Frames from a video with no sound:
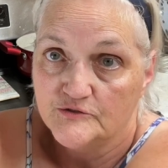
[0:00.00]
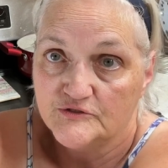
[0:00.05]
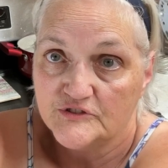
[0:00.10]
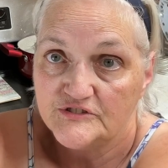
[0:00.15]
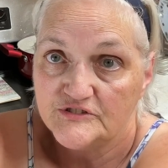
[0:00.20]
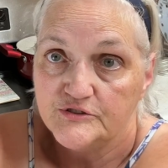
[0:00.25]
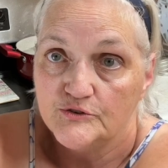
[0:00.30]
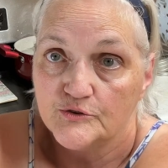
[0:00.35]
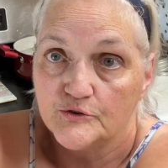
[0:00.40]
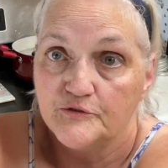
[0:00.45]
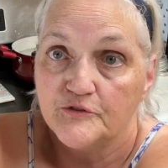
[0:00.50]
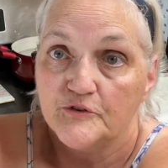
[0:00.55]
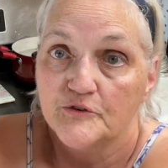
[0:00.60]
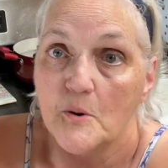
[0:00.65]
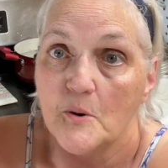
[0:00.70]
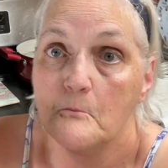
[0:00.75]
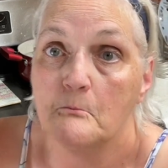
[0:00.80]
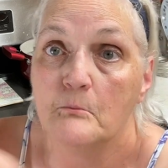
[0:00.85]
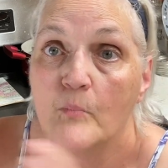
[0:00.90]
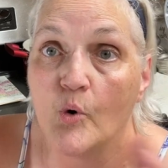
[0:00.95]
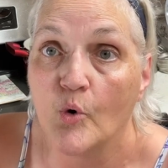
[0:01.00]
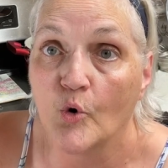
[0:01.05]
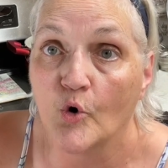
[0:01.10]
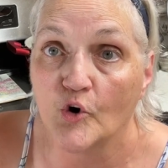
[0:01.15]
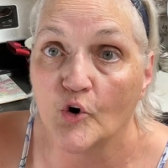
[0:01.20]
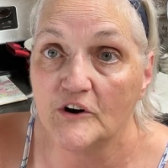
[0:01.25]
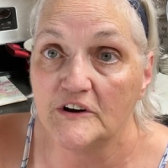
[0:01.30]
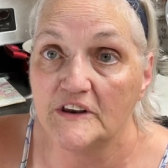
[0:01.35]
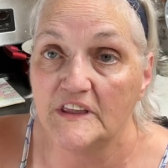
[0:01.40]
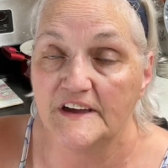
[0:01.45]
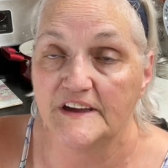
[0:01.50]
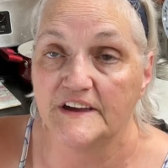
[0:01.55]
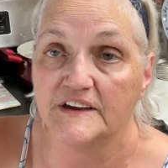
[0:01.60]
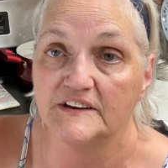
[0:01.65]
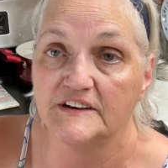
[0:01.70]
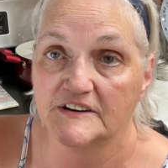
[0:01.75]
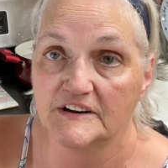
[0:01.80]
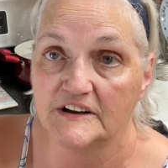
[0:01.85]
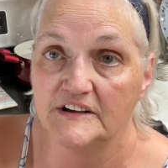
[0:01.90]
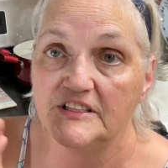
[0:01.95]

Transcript: Just look for the more link and